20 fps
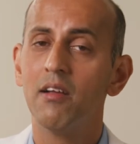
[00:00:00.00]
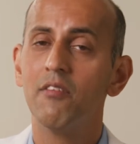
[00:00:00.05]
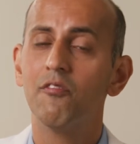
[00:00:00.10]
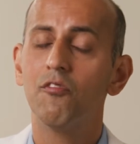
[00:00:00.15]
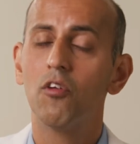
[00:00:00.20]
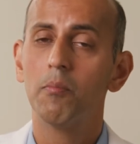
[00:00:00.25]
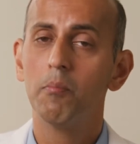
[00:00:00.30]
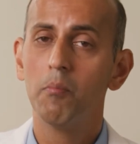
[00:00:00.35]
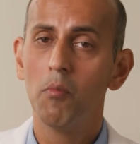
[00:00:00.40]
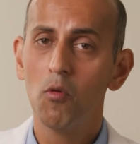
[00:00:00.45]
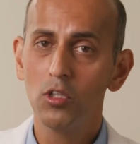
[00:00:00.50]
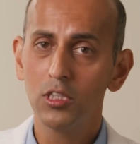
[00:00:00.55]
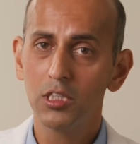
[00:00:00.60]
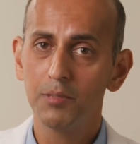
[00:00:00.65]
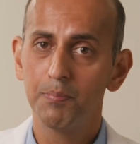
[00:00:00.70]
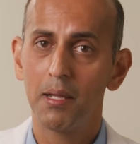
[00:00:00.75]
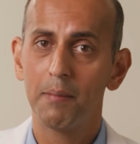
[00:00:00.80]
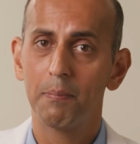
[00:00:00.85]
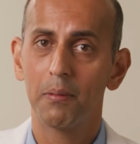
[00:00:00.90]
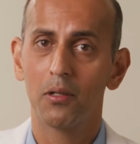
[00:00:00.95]
For
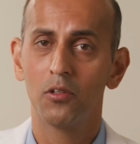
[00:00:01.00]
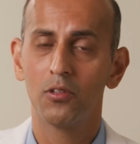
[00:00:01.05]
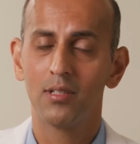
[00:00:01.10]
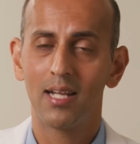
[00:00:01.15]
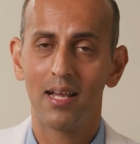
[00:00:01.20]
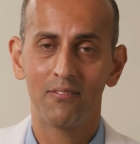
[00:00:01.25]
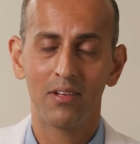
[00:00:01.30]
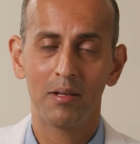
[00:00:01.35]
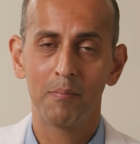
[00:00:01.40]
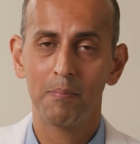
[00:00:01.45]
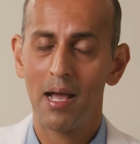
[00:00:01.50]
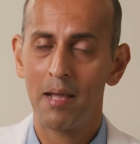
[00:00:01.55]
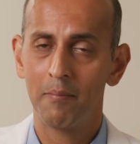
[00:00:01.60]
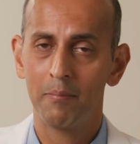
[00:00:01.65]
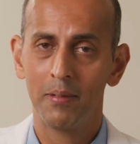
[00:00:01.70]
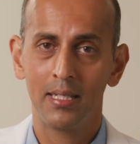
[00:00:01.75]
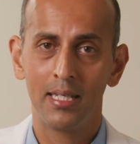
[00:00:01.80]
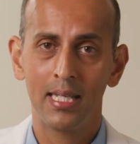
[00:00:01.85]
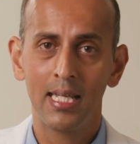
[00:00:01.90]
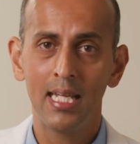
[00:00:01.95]
most people who develop
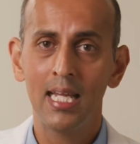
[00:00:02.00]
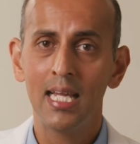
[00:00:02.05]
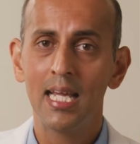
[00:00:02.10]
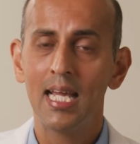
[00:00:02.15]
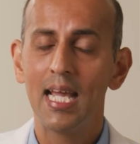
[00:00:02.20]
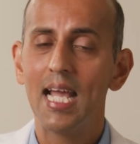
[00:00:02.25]
IBD,